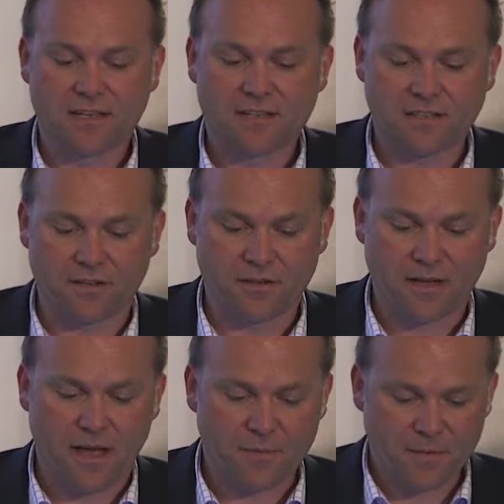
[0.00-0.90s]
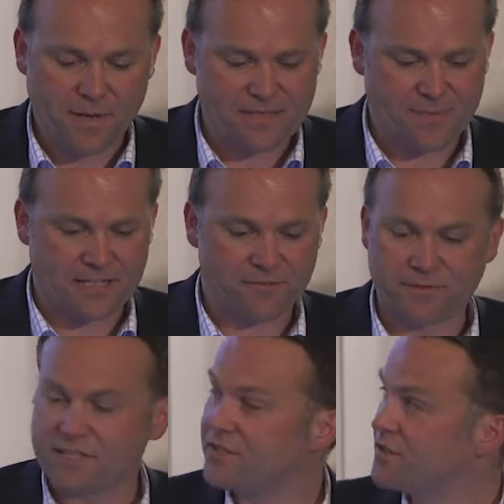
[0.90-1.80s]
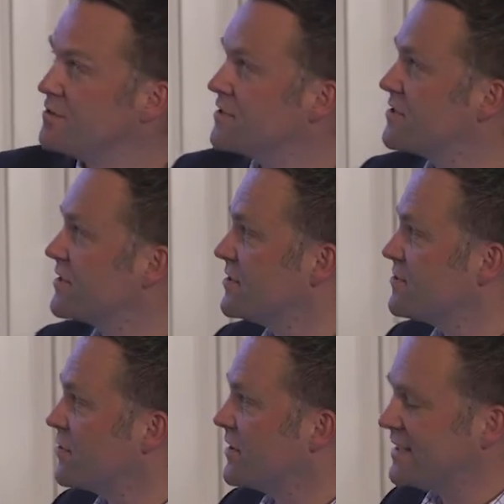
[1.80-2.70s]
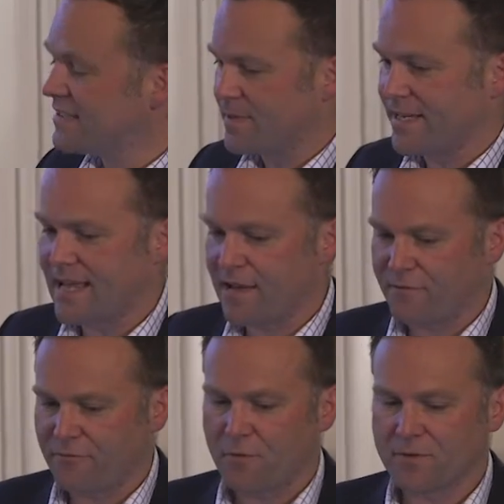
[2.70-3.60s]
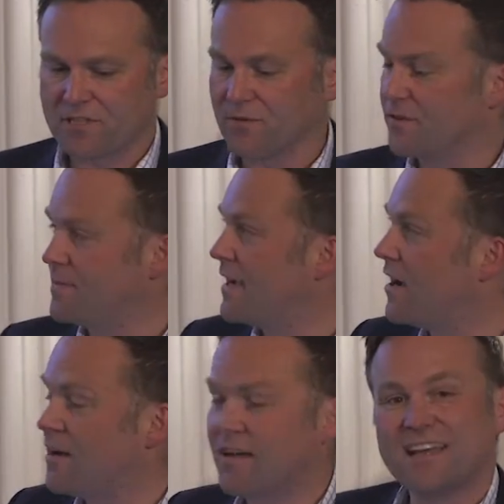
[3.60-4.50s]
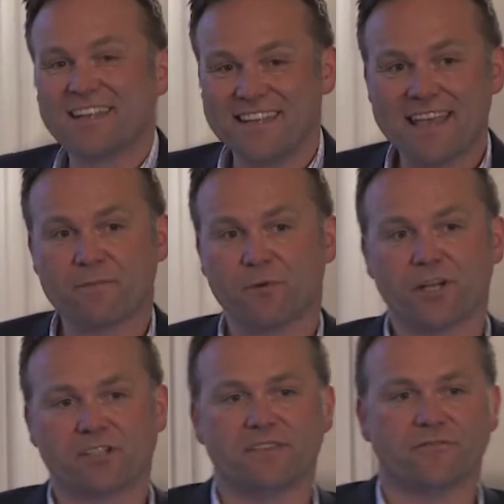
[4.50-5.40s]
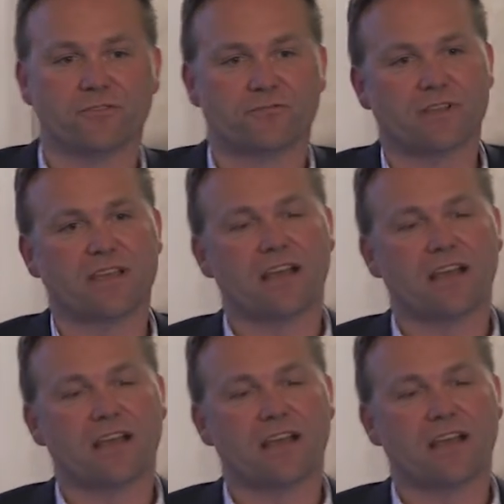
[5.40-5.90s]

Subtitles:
So I'm going to pass back to Richard, who's just going to talk a little bit now of what we talk about our networked inventory